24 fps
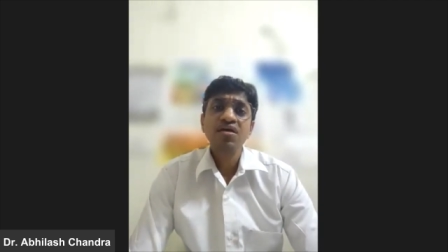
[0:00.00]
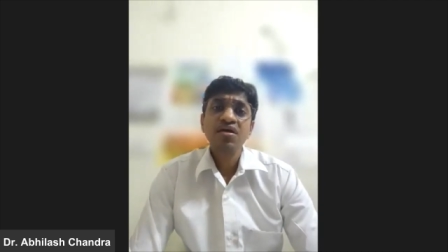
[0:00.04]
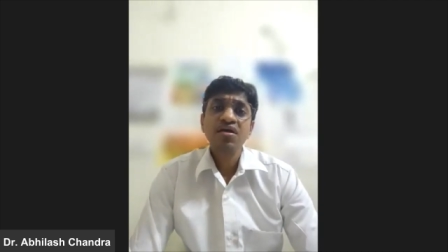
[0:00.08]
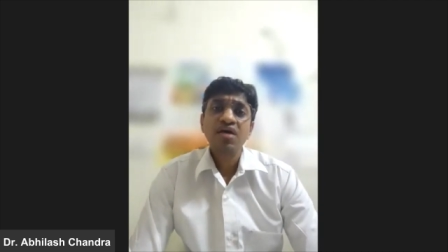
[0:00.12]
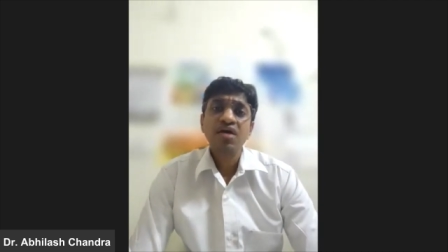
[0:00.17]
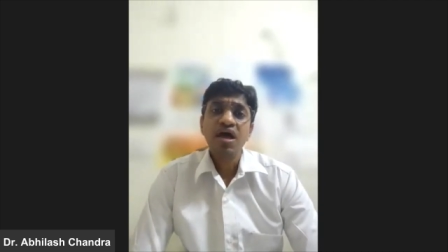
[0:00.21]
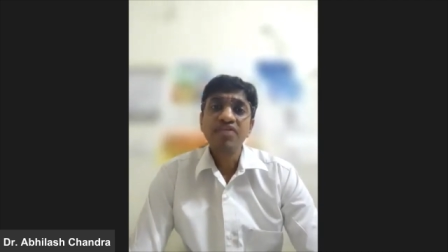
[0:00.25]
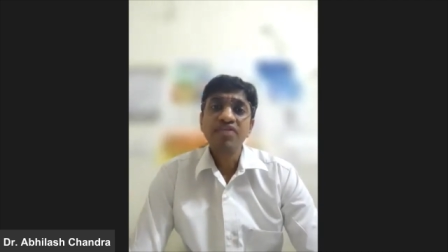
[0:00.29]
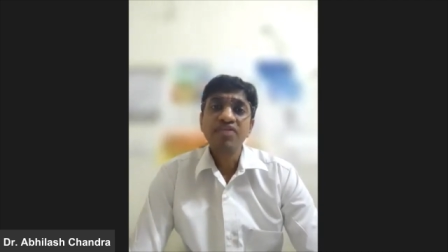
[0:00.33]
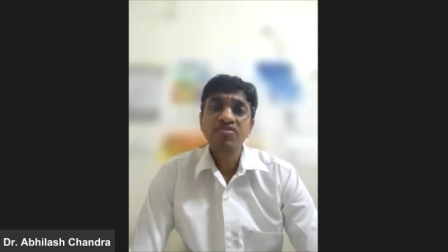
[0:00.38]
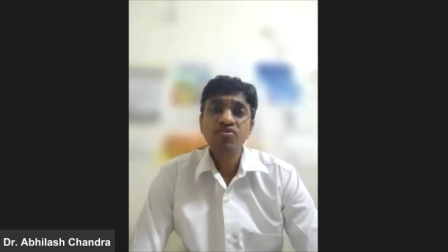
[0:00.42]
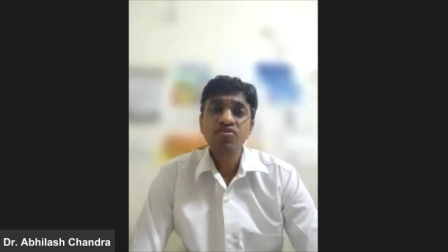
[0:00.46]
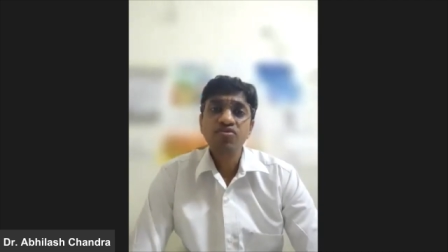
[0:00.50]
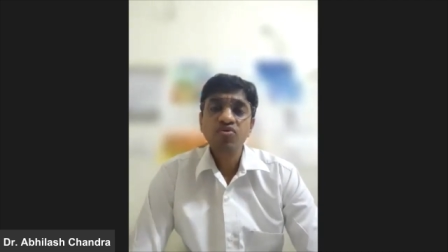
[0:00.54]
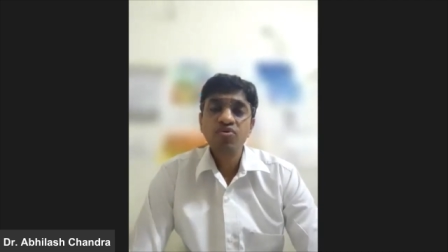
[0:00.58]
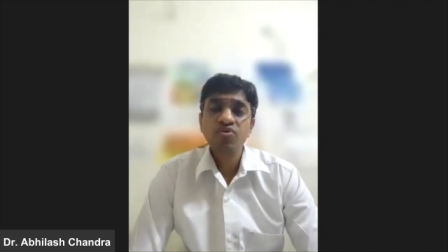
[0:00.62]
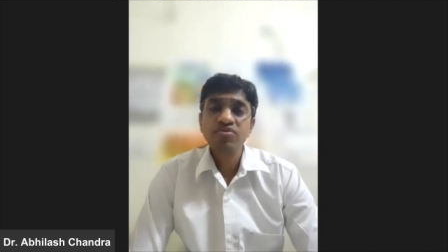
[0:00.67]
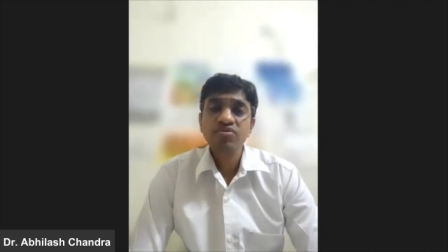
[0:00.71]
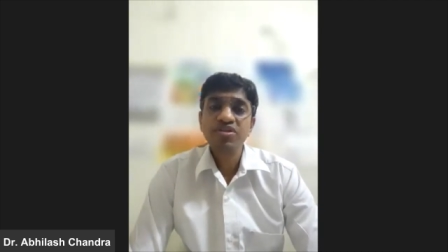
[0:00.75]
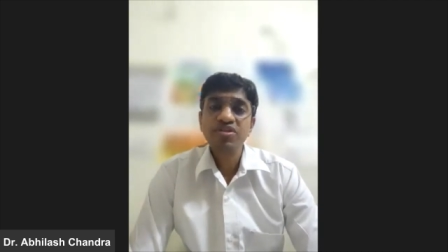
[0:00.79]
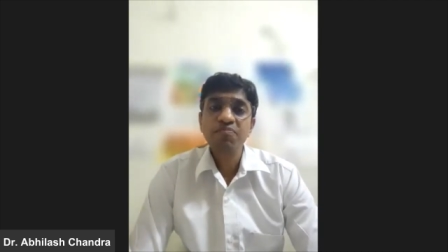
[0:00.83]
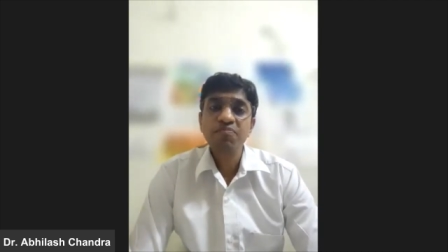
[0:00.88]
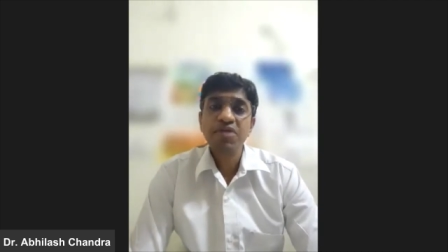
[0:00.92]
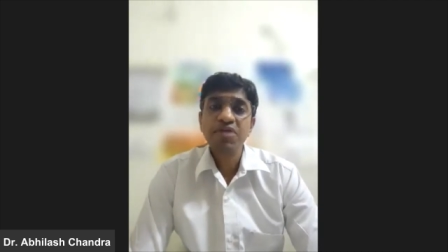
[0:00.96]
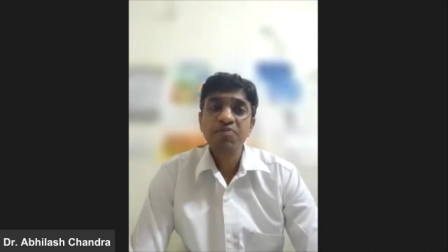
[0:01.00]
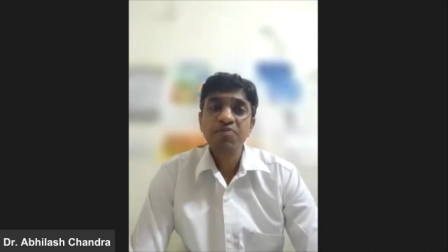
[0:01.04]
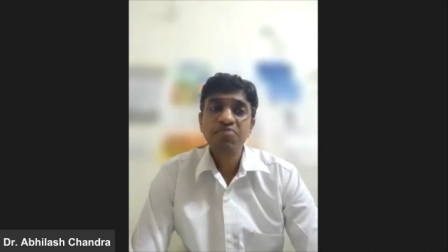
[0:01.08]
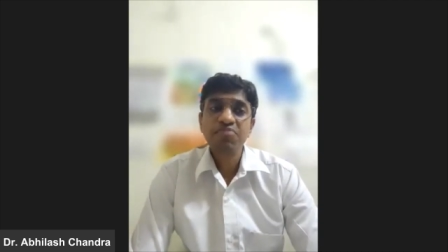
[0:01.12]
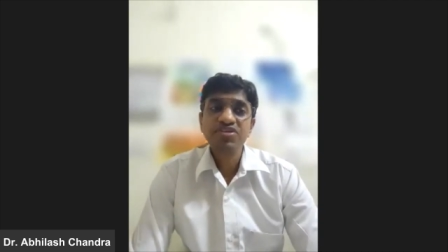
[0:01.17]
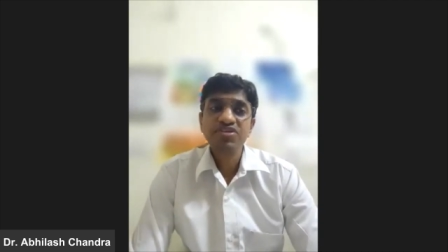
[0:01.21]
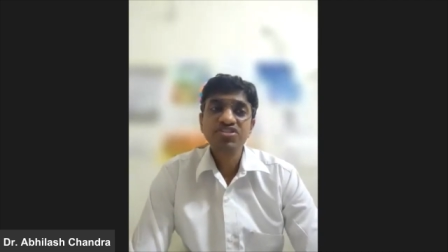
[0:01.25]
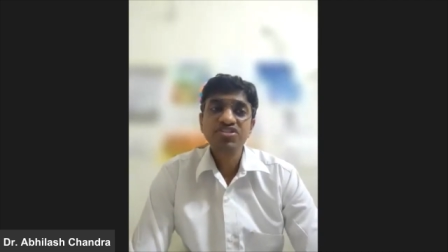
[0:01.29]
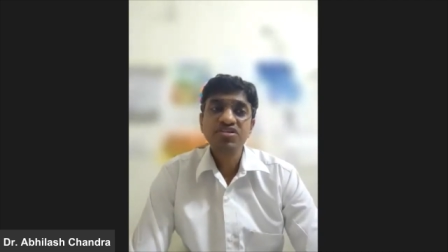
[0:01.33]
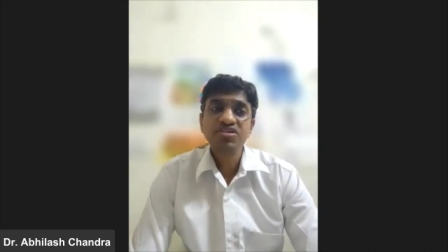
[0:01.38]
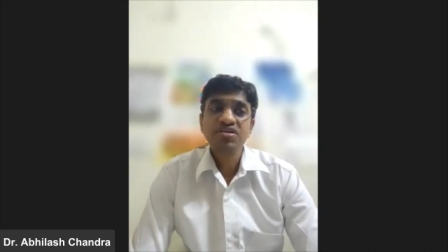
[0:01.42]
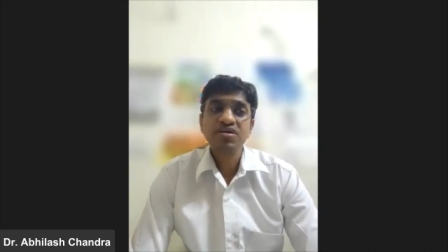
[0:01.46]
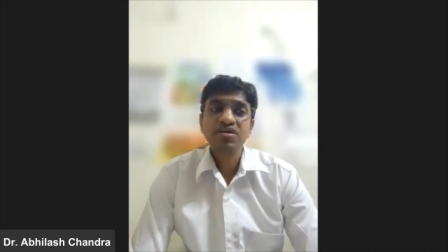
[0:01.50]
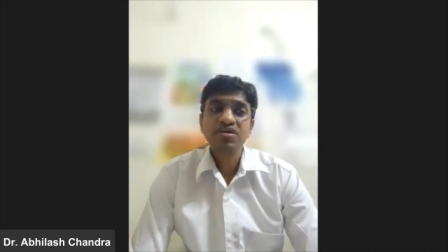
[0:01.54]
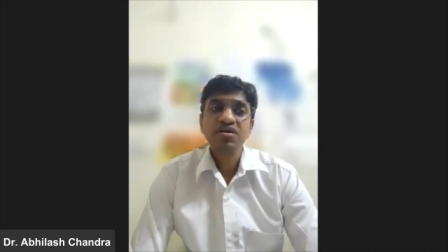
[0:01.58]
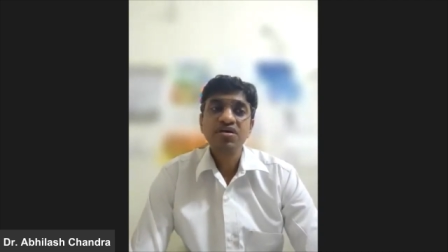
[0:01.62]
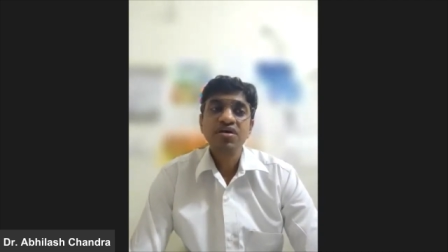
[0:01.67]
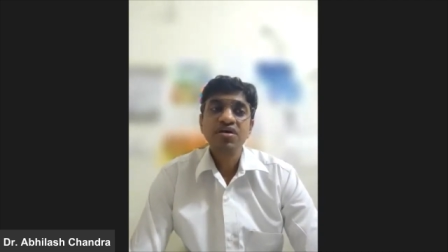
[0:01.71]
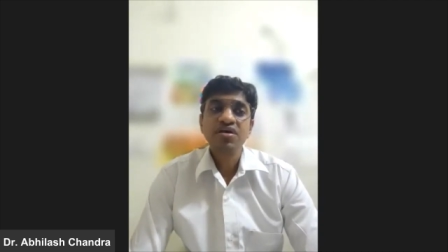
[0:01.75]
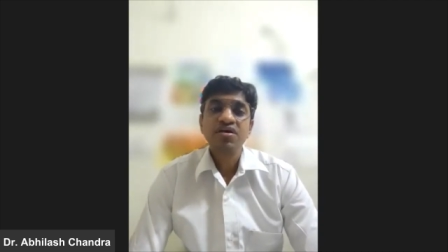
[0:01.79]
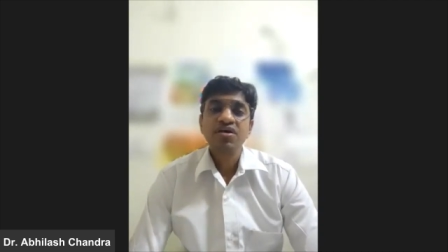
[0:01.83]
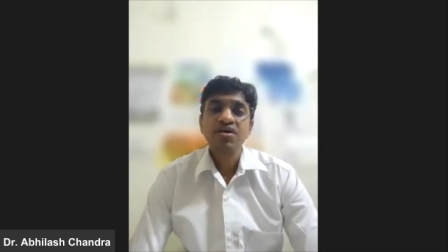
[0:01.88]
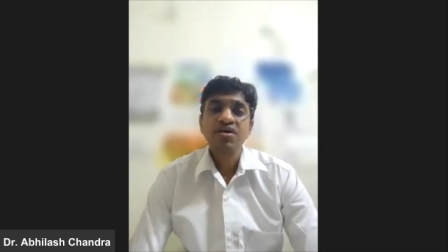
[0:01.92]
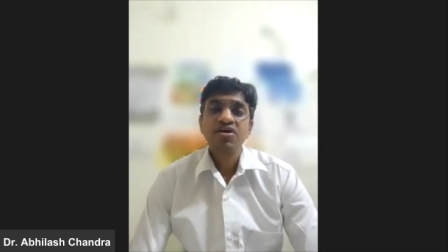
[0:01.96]
As you know, the blood pressure,
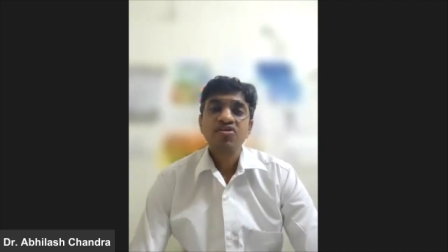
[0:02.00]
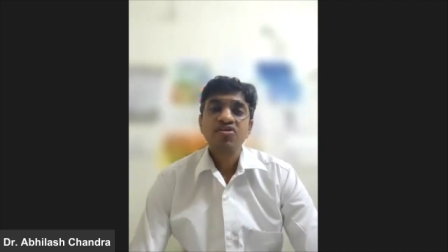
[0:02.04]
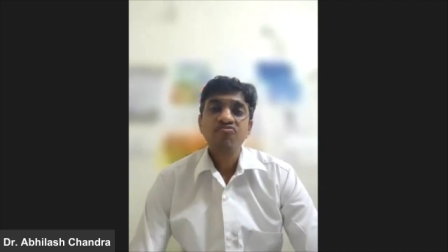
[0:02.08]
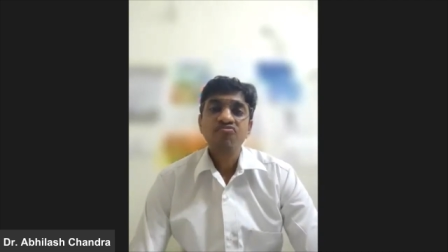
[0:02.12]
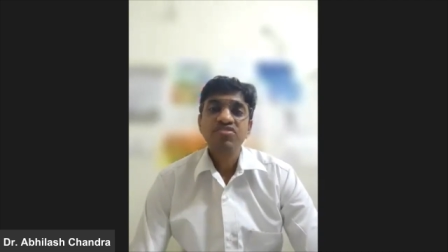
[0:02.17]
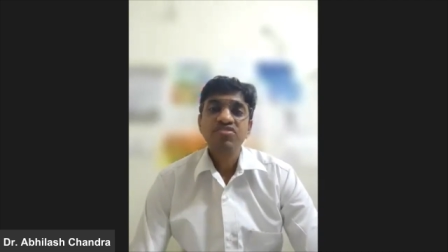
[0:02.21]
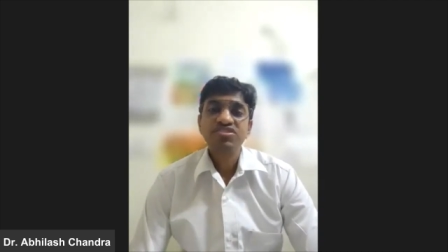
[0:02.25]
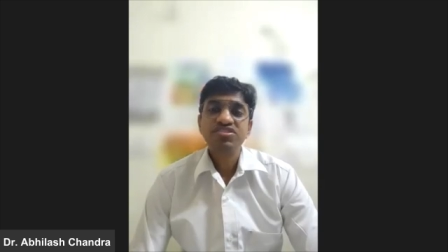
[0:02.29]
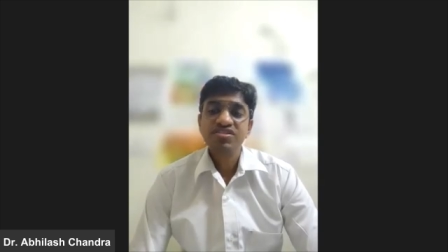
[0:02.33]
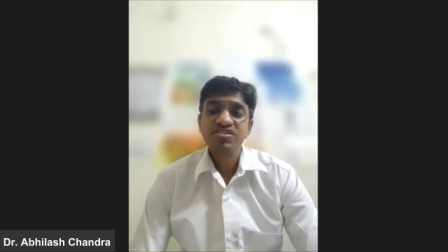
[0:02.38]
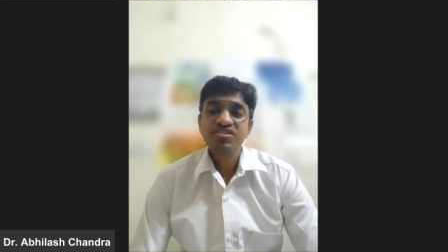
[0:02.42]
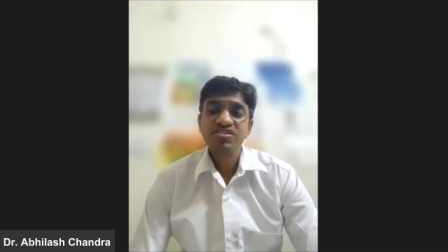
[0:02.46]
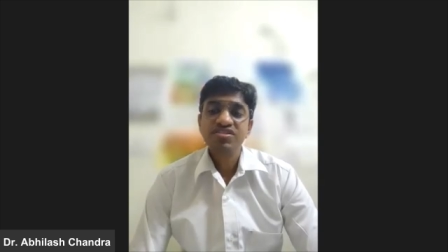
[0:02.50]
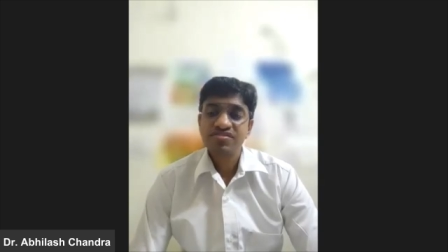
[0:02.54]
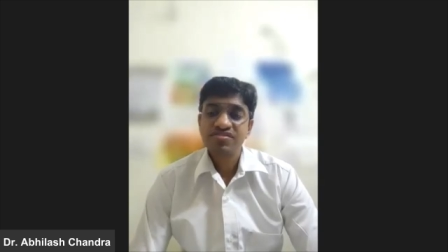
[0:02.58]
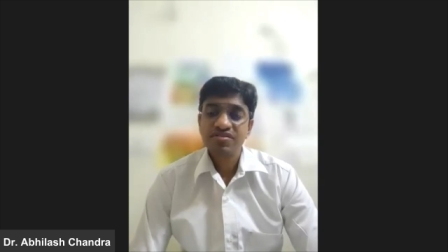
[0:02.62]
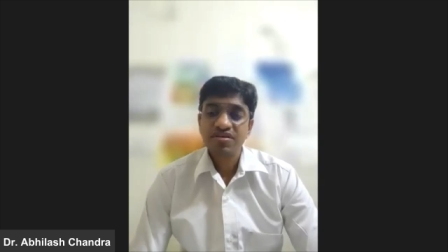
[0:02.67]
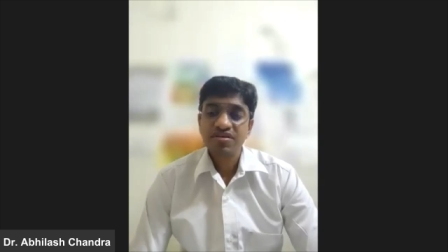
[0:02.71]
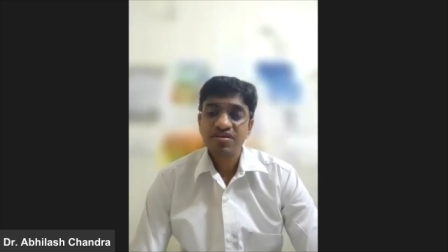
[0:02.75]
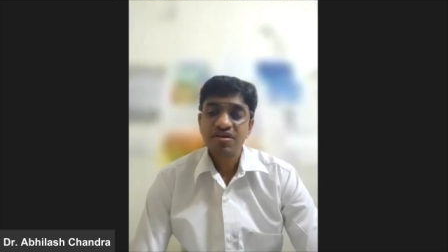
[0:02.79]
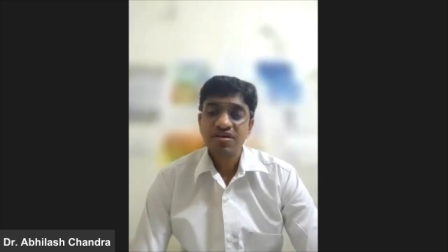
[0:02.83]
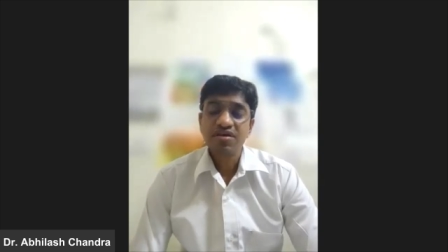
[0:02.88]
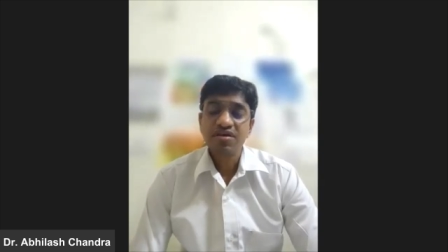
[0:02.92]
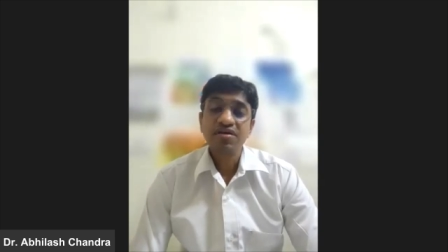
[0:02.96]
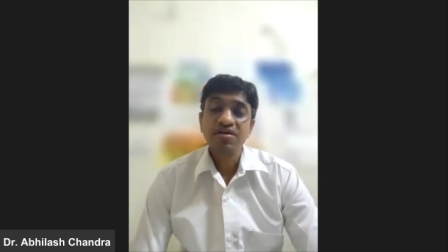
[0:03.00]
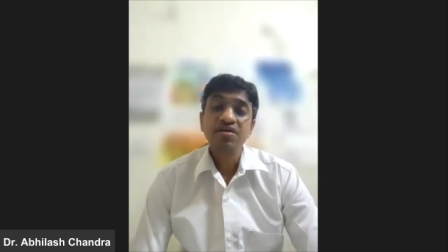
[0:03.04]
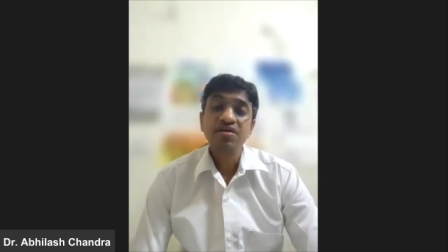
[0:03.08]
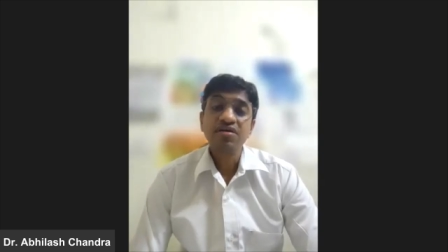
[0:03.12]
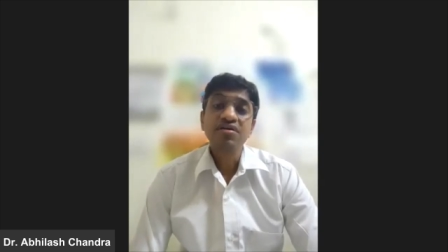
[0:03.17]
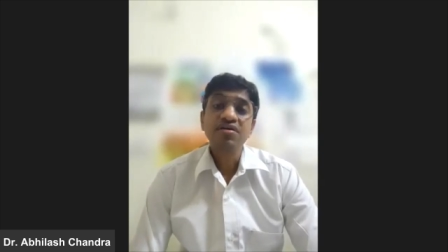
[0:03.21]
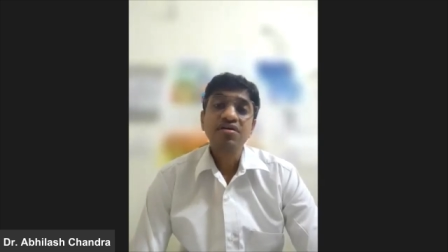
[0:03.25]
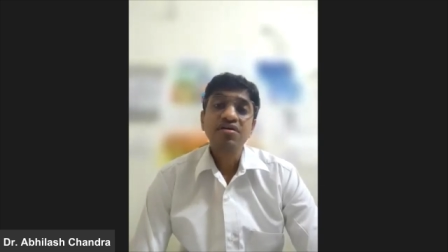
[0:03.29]
which is uh,